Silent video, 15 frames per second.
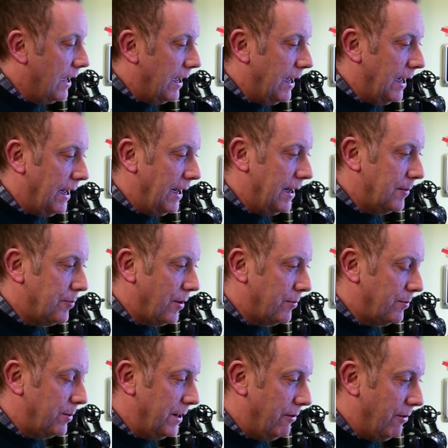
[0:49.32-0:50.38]

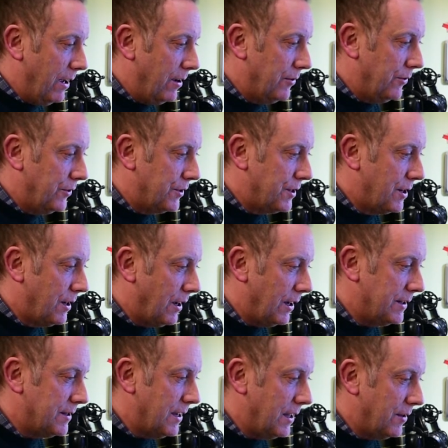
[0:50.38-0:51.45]
Probably around,
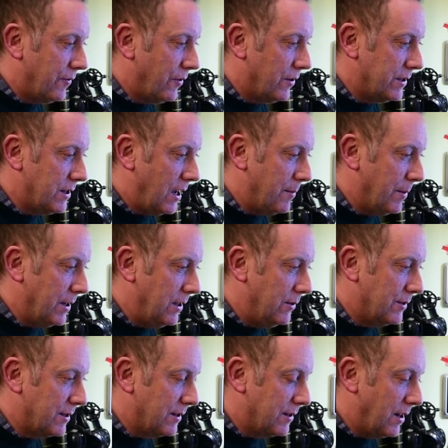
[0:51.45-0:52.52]
I'd say the first time I
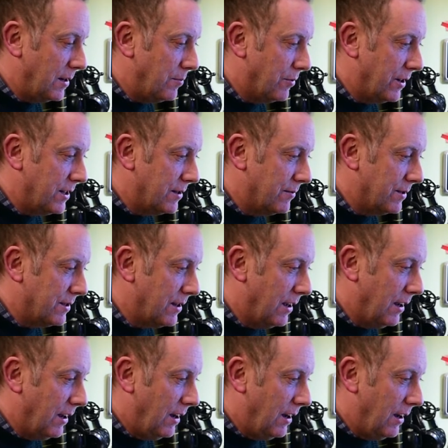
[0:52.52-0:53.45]
used a typewriter was